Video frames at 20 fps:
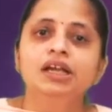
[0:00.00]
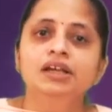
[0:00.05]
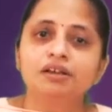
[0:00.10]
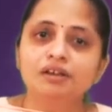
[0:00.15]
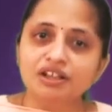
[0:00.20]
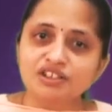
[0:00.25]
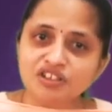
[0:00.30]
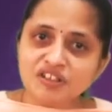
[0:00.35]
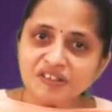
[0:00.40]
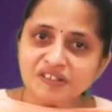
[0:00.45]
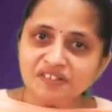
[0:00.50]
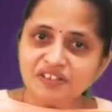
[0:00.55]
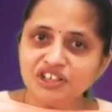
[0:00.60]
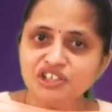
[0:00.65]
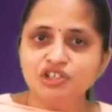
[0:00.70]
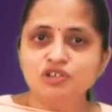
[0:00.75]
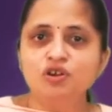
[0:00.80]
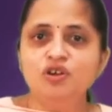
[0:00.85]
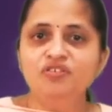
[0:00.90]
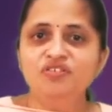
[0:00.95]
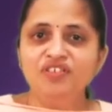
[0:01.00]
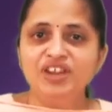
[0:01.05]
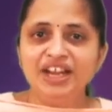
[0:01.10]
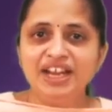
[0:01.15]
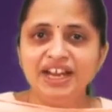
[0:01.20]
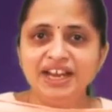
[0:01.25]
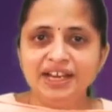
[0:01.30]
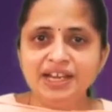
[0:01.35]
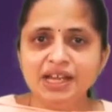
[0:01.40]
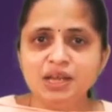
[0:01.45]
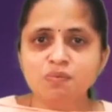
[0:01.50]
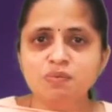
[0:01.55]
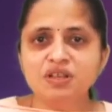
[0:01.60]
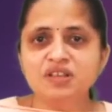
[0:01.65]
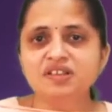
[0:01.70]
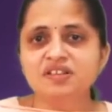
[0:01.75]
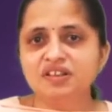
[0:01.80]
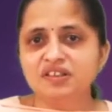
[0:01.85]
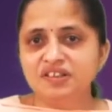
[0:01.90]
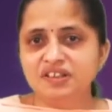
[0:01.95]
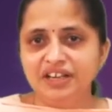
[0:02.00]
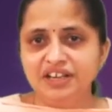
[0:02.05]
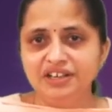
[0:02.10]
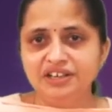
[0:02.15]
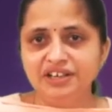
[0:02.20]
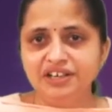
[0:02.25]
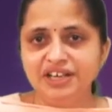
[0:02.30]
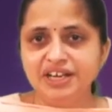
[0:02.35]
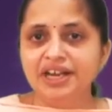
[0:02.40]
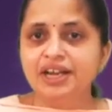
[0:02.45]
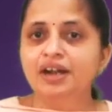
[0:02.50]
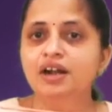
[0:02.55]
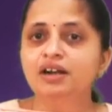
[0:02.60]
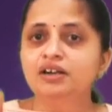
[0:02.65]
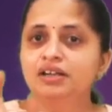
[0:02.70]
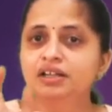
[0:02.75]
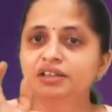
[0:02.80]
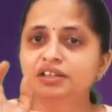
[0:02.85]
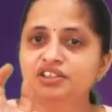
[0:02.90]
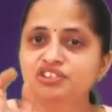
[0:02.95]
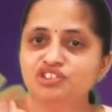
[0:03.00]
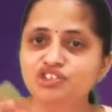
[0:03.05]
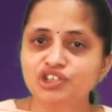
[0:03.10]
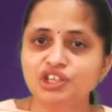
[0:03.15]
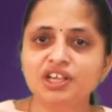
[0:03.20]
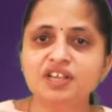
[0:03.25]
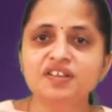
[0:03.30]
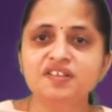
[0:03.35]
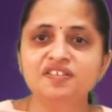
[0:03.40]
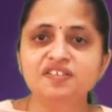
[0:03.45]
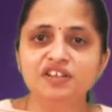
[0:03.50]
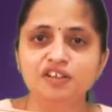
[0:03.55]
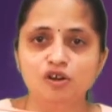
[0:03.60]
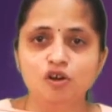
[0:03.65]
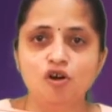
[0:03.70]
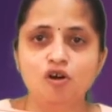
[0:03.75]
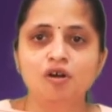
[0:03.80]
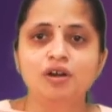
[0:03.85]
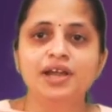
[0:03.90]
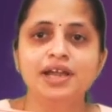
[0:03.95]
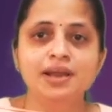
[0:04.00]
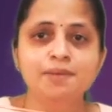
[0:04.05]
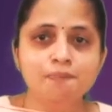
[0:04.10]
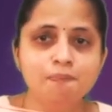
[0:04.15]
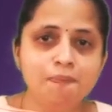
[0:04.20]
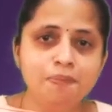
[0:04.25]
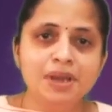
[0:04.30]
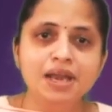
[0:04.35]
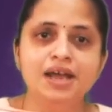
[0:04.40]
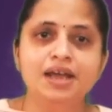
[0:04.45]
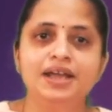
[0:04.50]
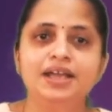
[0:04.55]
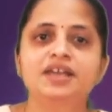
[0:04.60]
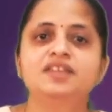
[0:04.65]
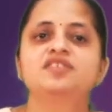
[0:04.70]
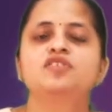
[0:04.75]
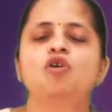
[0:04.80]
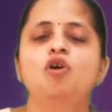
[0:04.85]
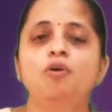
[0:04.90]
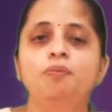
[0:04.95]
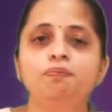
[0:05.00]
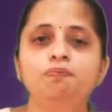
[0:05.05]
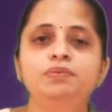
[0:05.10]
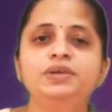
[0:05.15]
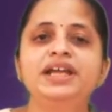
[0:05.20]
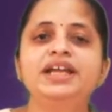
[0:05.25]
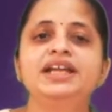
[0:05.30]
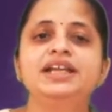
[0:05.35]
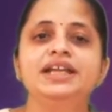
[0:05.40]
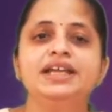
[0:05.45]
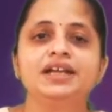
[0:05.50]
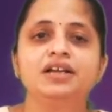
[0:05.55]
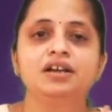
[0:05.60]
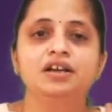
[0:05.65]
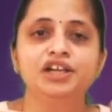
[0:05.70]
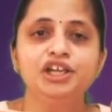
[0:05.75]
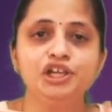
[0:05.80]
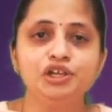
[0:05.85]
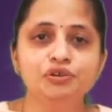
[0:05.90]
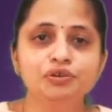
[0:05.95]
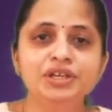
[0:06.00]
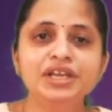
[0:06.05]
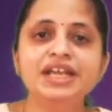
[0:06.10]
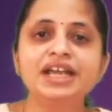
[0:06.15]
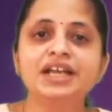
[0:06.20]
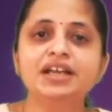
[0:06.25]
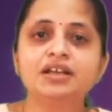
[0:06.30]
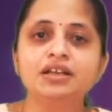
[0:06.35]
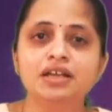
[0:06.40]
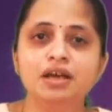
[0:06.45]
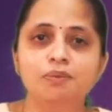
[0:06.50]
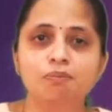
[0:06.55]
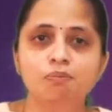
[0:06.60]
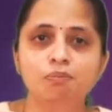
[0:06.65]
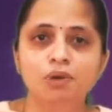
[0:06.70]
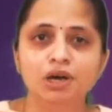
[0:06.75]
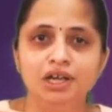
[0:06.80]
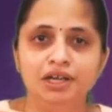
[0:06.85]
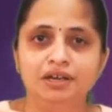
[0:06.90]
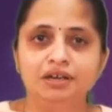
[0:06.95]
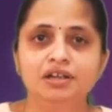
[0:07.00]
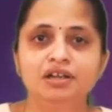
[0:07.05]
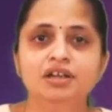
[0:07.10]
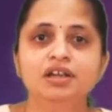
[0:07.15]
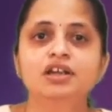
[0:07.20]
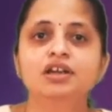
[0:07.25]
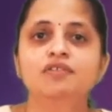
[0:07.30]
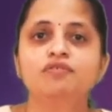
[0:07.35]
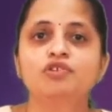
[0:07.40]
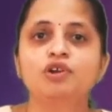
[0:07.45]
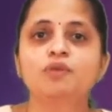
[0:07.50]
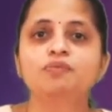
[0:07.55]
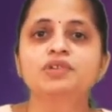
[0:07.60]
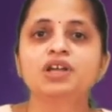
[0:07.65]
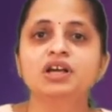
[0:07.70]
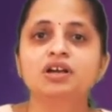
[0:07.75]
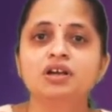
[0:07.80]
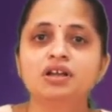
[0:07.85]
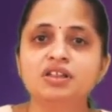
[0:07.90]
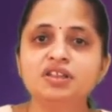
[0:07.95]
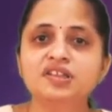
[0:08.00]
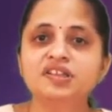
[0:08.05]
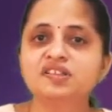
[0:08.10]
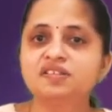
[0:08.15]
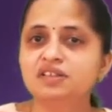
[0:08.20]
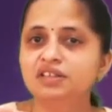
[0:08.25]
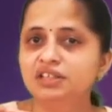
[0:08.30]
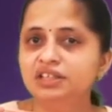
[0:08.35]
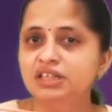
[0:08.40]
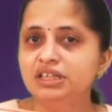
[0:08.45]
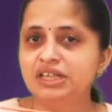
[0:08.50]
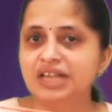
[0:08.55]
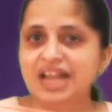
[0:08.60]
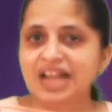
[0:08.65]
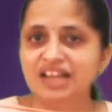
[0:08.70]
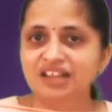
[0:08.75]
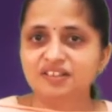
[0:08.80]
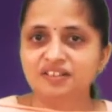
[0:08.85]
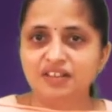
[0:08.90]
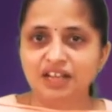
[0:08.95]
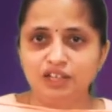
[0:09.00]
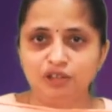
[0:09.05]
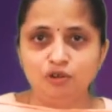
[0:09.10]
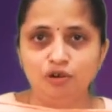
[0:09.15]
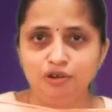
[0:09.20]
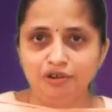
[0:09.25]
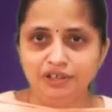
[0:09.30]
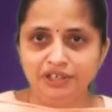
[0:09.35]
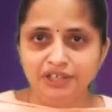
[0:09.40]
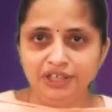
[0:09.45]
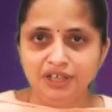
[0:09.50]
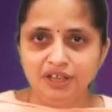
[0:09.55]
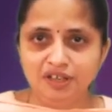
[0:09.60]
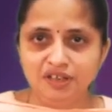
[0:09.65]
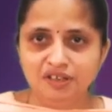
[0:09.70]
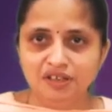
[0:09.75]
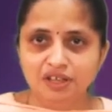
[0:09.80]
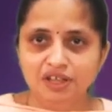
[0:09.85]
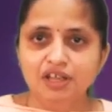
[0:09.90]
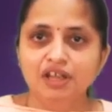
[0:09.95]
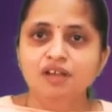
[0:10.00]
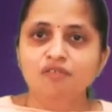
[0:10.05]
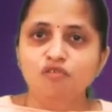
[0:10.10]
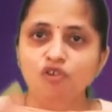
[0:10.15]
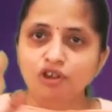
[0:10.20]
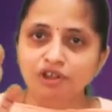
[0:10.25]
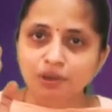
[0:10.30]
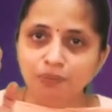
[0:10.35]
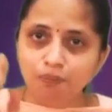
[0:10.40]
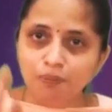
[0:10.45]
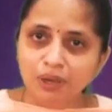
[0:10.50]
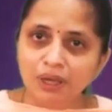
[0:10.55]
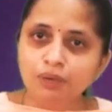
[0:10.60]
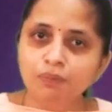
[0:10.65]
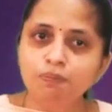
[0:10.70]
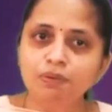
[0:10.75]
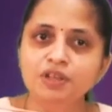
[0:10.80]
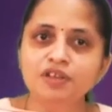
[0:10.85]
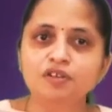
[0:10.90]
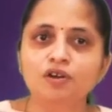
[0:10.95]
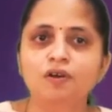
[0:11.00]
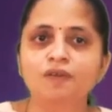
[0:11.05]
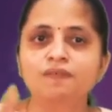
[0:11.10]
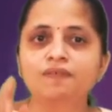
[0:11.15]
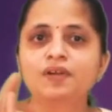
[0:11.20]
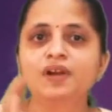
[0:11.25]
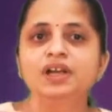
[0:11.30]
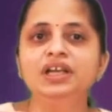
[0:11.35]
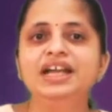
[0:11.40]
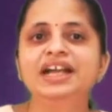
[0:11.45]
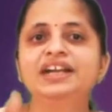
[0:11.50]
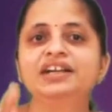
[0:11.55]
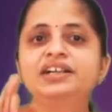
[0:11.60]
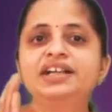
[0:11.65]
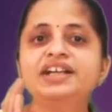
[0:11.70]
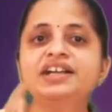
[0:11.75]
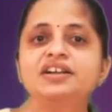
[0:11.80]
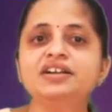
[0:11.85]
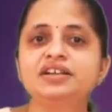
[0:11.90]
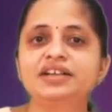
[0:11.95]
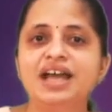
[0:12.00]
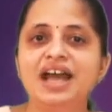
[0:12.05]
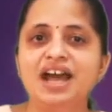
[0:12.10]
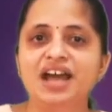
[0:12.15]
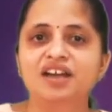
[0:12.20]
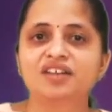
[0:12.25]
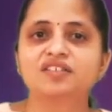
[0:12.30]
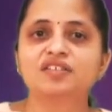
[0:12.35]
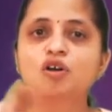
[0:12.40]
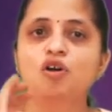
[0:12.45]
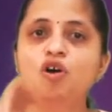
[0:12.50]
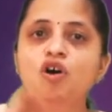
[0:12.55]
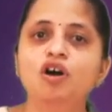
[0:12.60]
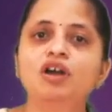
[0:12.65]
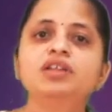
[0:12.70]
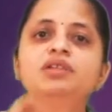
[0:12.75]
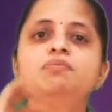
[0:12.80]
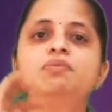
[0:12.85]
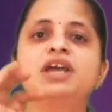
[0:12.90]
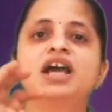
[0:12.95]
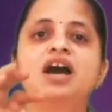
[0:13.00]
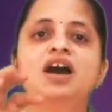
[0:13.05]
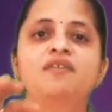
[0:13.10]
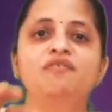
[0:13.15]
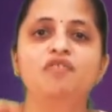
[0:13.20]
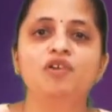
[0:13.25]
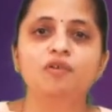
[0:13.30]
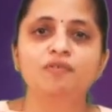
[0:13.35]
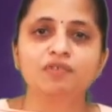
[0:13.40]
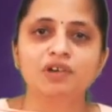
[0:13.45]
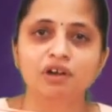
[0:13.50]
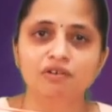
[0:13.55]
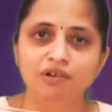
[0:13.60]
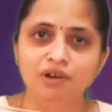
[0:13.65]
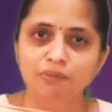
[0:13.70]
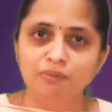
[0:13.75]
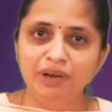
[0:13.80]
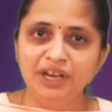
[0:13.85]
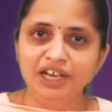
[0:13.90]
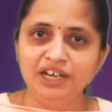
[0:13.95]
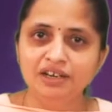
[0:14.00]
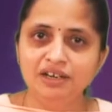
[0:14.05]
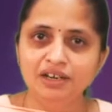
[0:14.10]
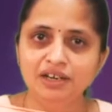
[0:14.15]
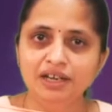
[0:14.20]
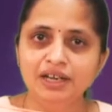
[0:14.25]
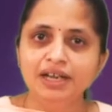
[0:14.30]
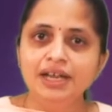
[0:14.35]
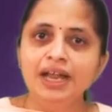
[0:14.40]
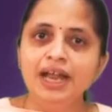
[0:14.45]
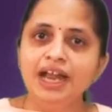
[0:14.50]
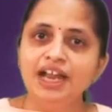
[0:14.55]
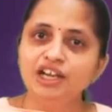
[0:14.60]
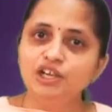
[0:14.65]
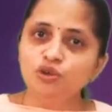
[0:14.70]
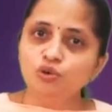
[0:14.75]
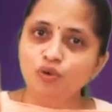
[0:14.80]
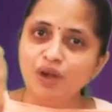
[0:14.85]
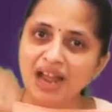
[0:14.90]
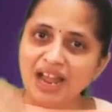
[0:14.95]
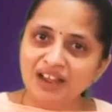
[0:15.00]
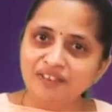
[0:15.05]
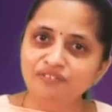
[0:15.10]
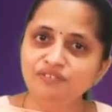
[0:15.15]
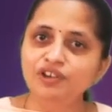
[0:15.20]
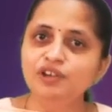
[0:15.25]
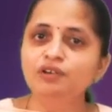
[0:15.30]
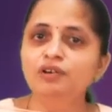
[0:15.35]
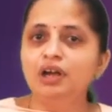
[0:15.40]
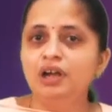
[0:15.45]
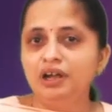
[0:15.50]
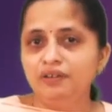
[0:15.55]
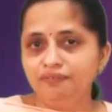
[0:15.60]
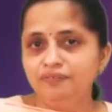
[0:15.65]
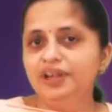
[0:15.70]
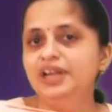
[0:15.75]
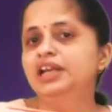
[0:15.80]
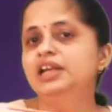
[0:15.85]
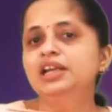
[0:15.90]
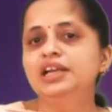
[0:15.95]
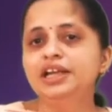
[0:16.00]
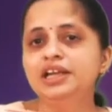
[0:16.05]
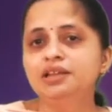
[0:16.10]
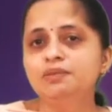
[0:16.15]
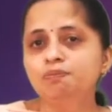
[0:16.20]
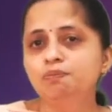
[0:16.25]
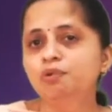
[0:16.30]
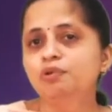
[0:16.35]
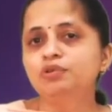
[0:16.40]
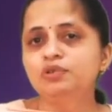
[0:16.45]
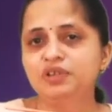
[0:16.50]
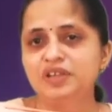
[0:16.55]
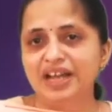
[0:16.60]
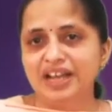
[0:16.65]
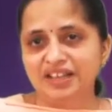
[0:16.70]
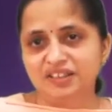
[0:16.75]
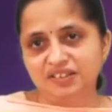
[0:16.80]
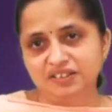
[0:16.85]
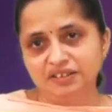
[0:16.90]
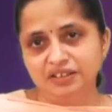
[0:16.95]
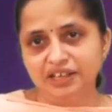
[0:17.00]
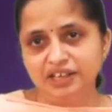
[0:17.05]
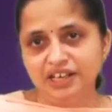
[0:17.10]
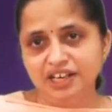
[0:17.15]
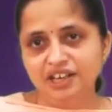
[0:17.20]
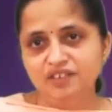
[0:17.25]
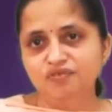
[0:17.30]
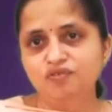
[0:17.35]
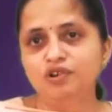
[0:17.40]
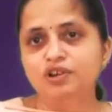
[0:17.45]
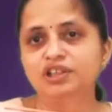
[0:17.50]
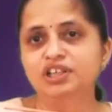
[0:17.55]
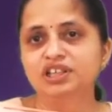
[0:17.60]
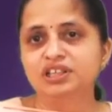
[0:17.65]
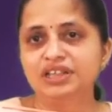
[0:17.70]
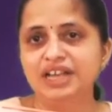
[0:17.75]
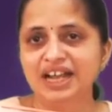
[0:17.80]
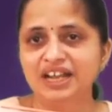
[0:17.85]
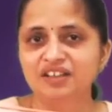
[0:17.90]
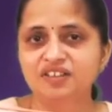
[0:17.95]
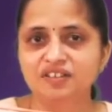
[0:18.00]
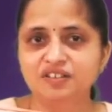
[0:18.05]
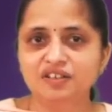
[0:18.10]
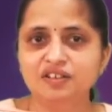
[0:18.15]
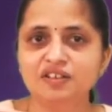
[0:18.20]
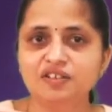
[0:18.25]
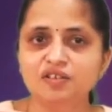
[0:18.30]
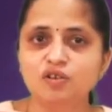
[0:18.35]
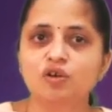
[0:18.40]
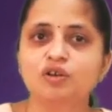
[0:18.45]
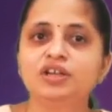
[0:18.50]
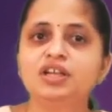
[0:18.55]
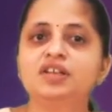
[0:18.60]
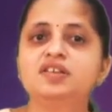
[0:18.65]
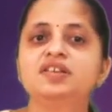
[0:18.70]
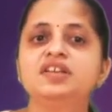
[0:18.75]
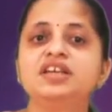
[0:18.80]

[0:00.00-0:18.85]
Registration of any business entity under the GST law implies obtaining a unique number from the concerned tax authorities for the purpose of collecting tax on behalf of government and to avail input tax credit for the taxes on his